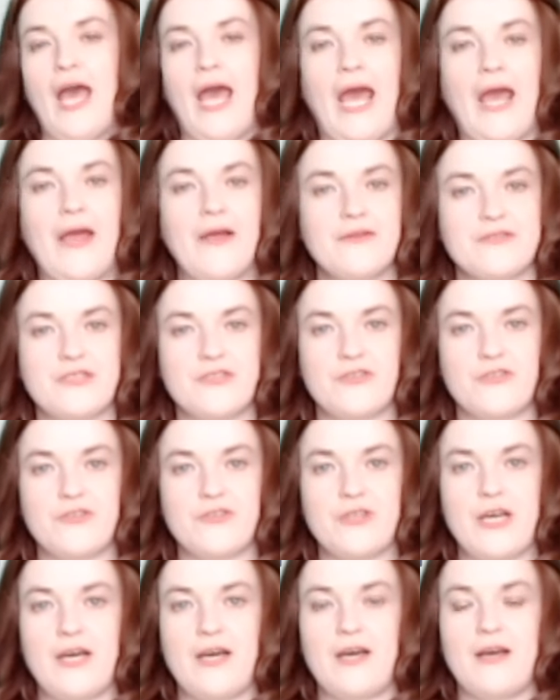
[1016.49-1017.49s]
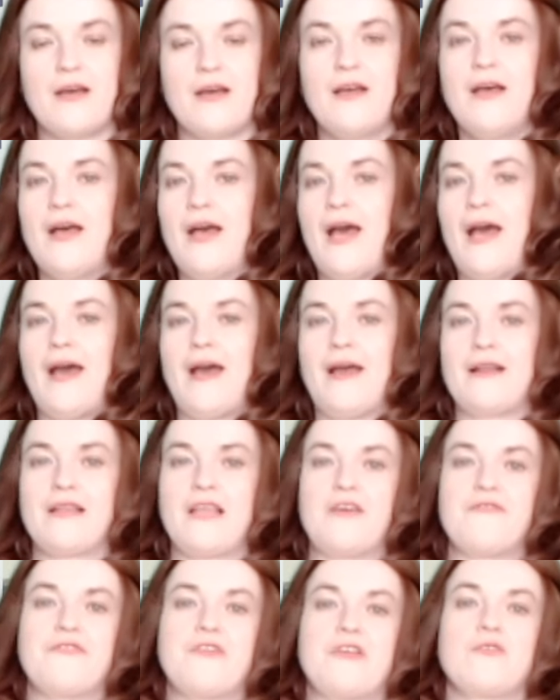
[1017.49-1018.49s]
how to do that and
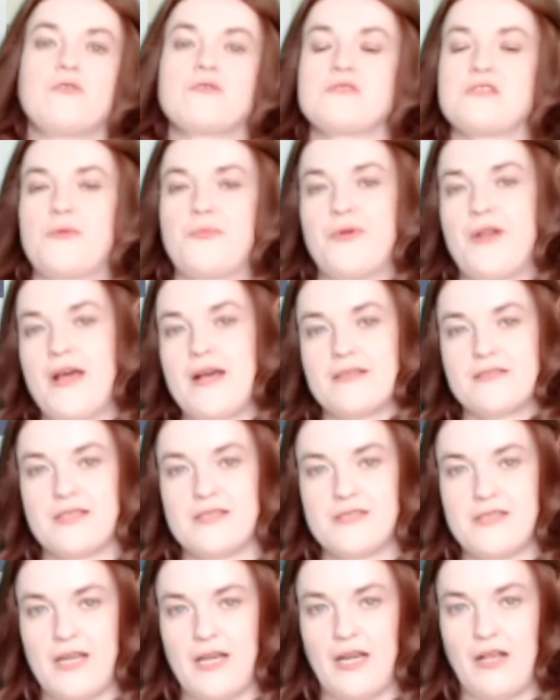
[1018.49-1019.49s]
give you lots of practice in